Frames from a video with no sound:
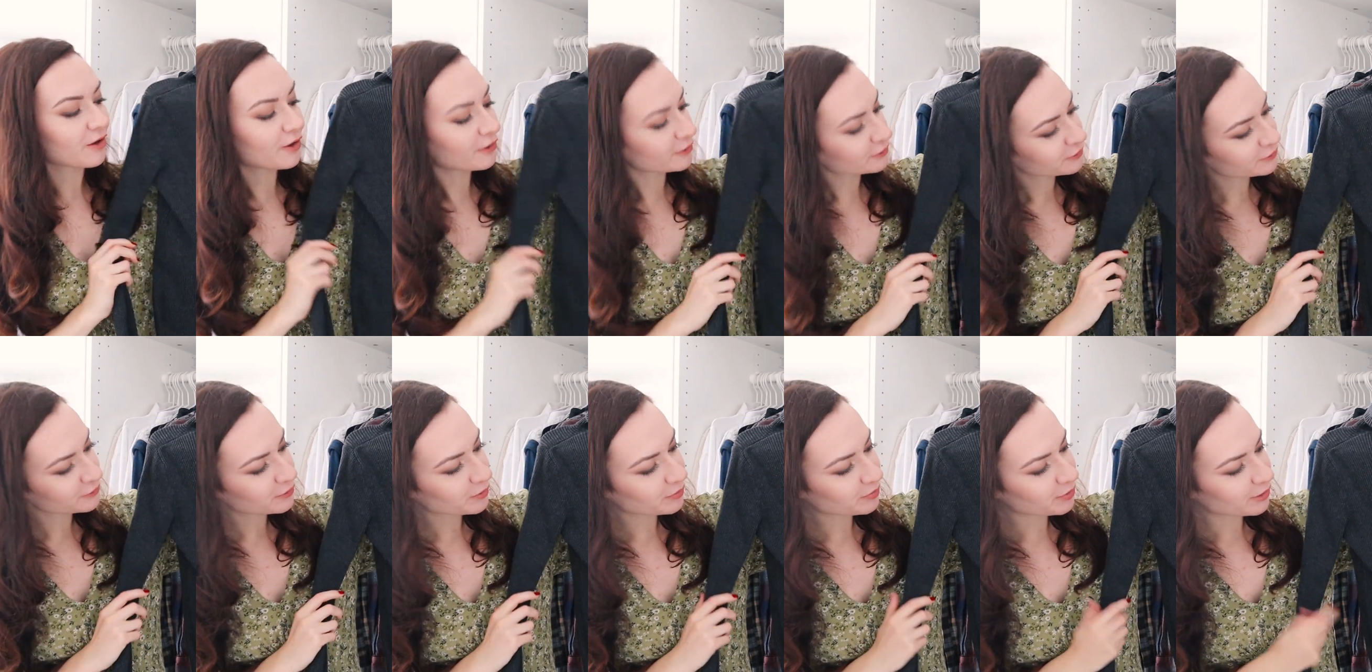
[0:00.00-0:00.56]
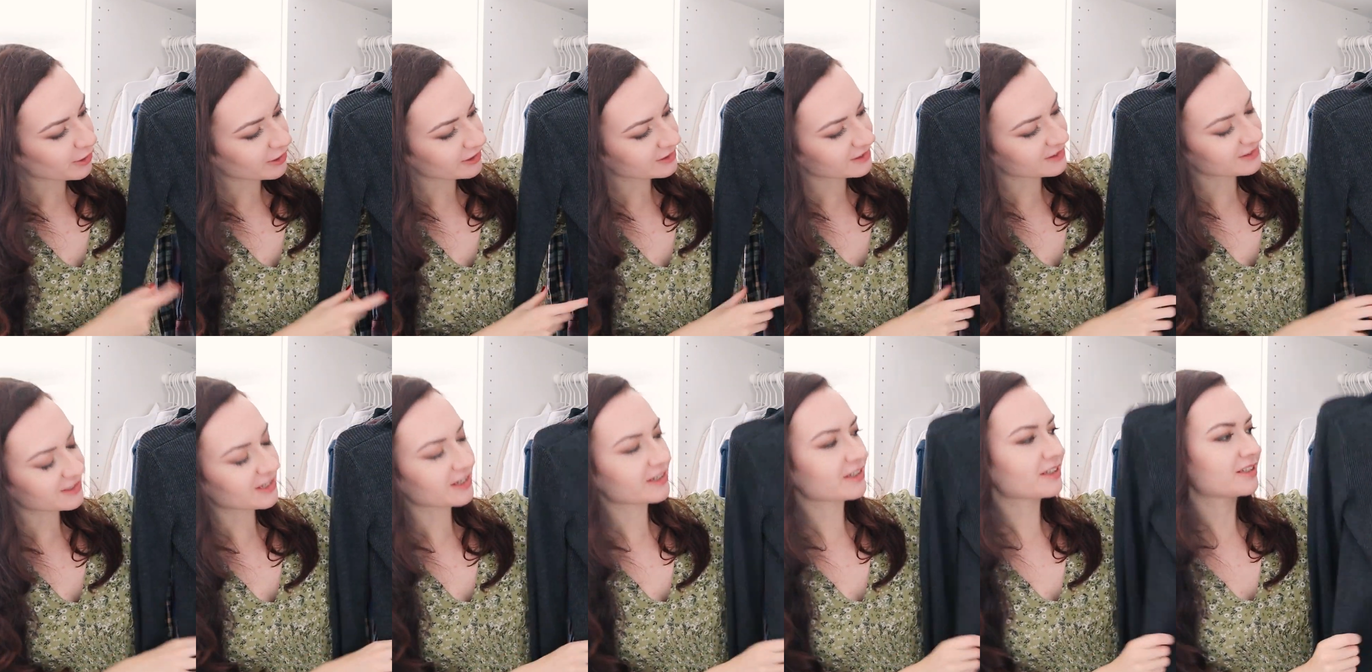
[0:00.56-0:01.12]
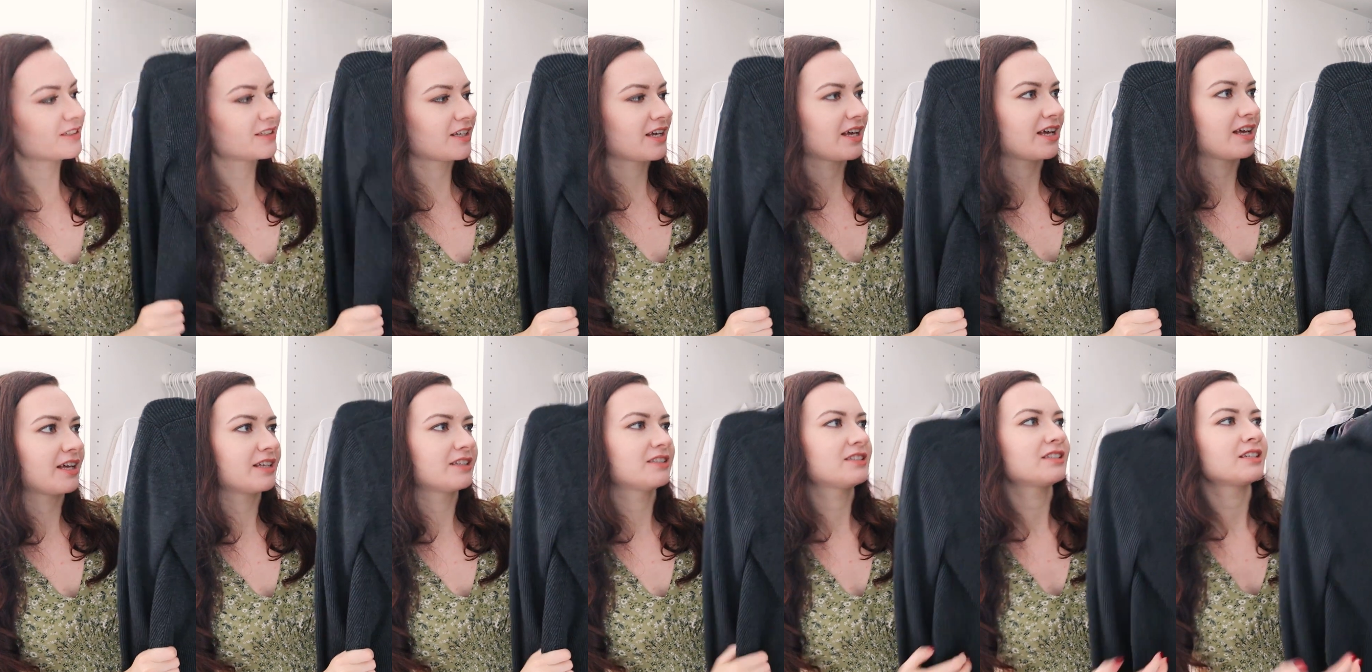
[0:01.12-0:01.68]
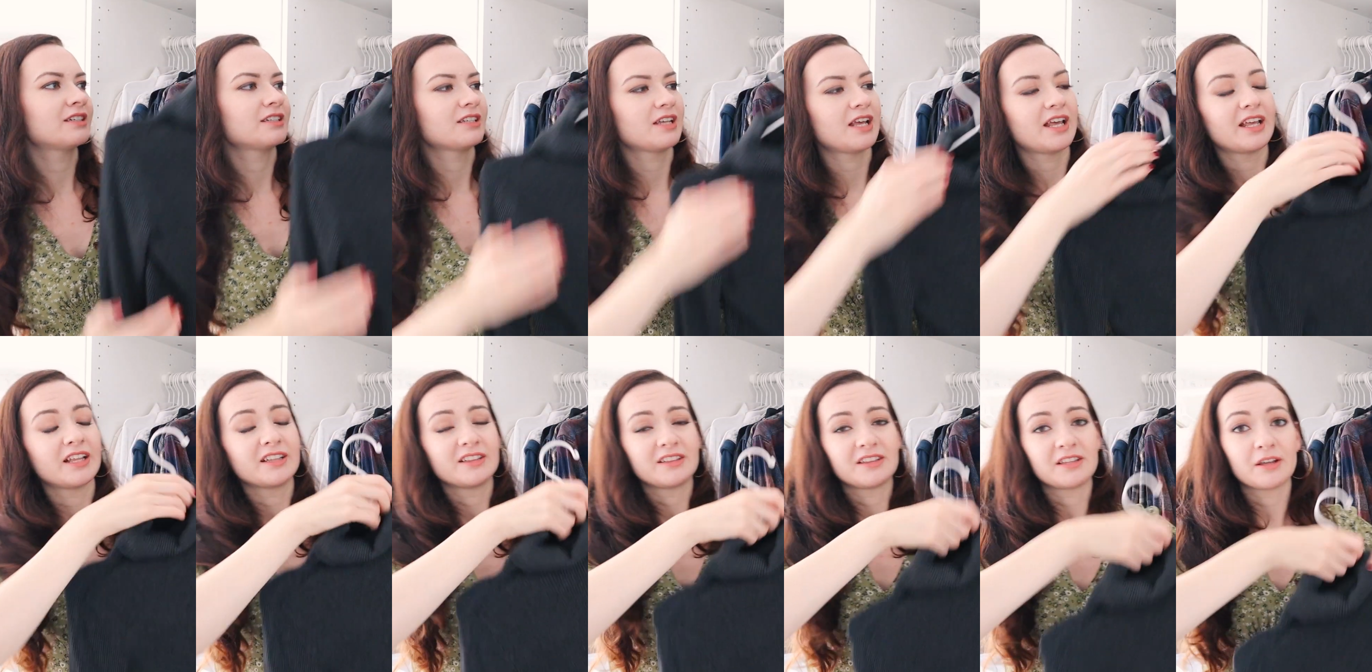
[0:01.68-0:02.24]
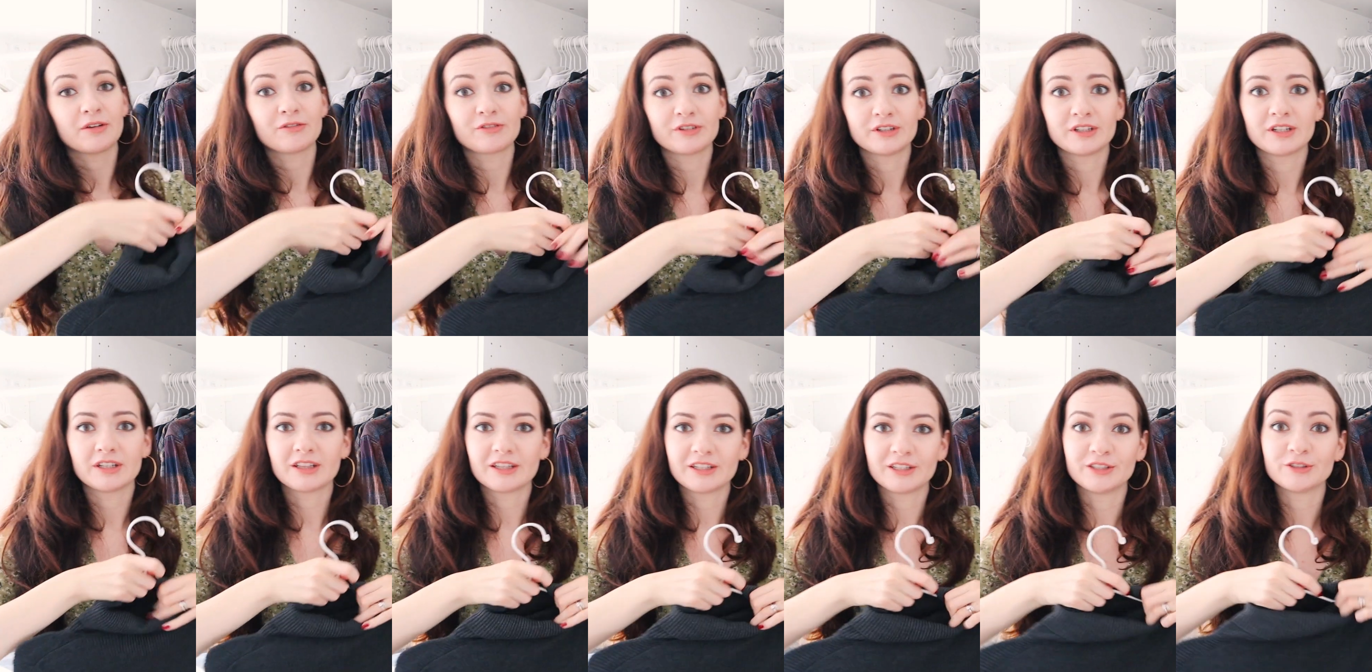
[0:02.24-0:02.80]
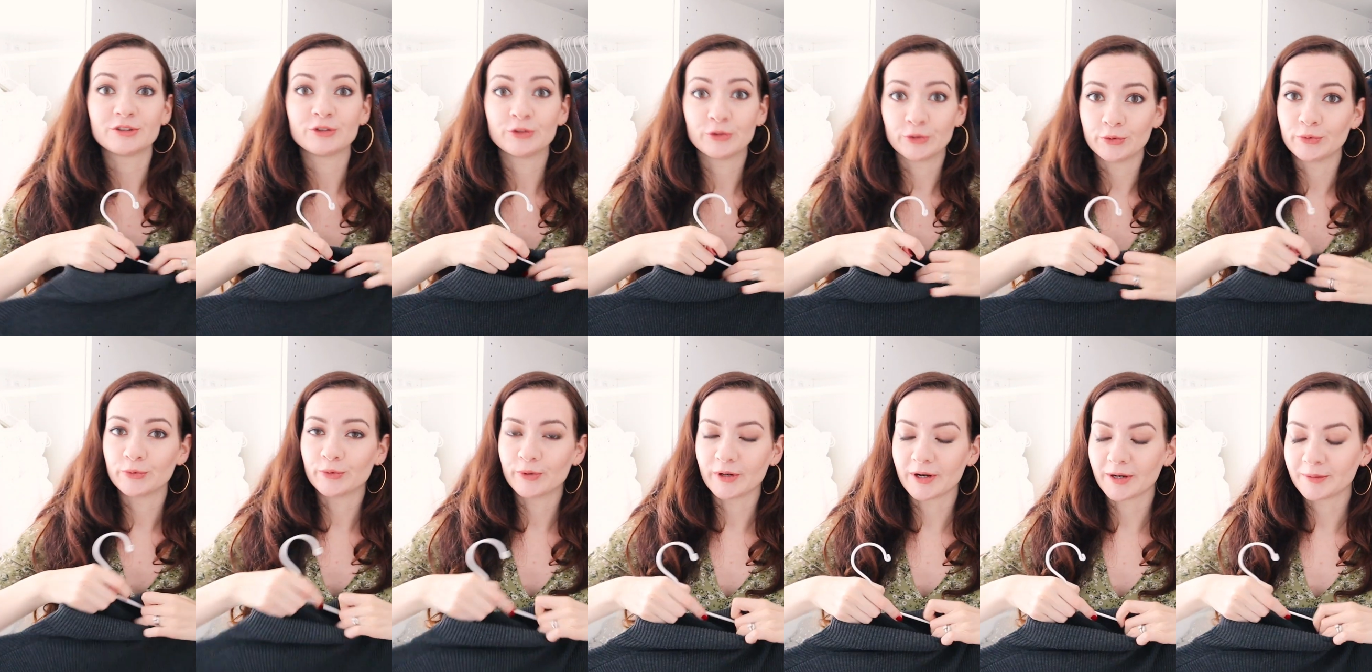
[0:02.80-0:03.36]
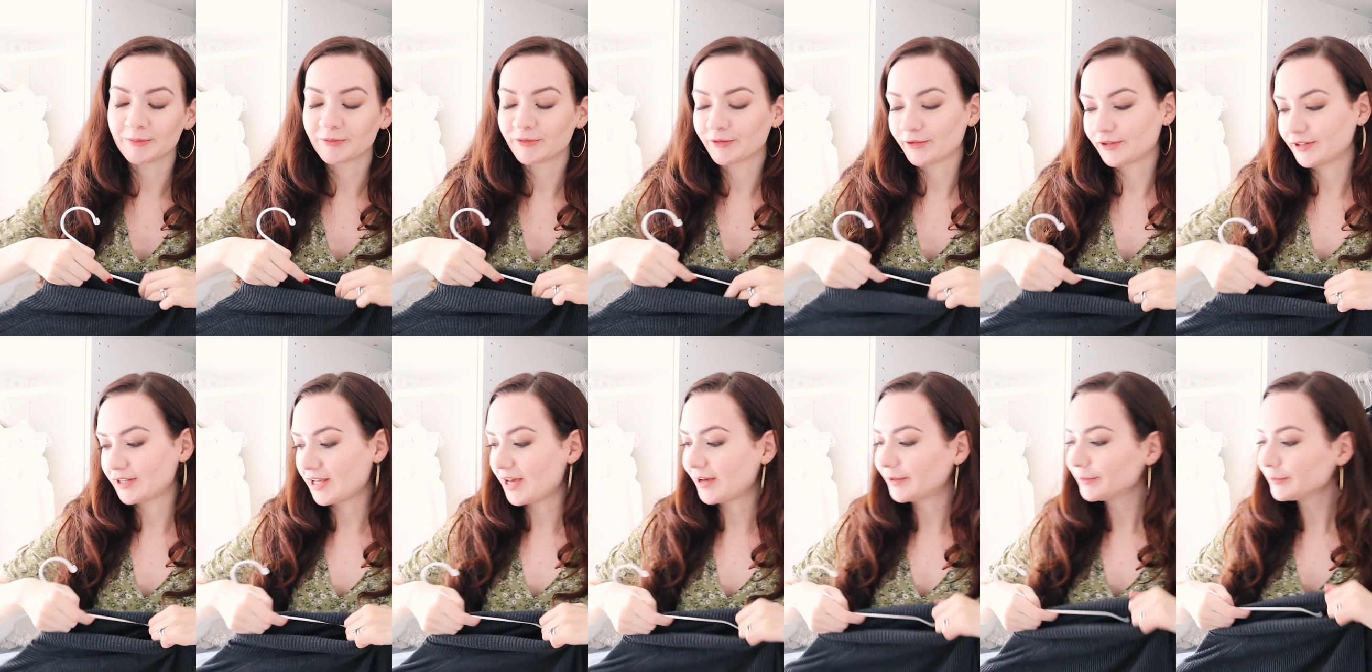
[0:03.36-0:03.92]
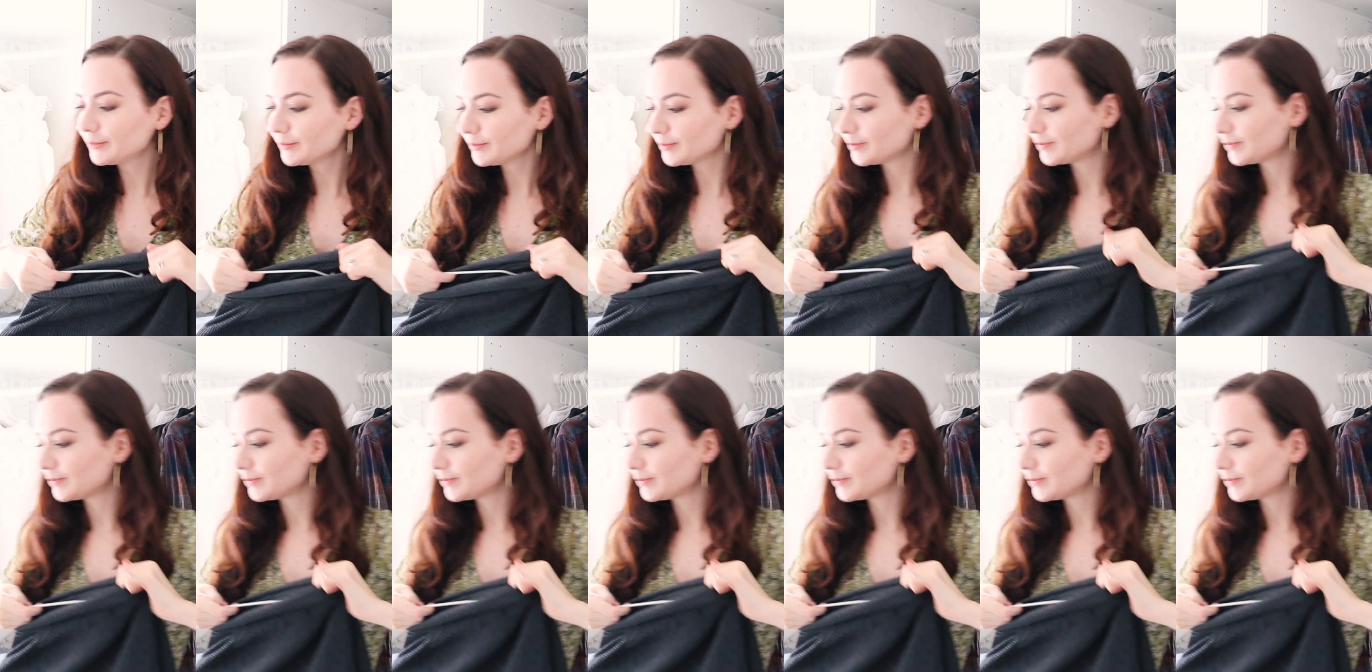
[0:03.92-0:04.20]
also bought secondhand and definitely too warm for now.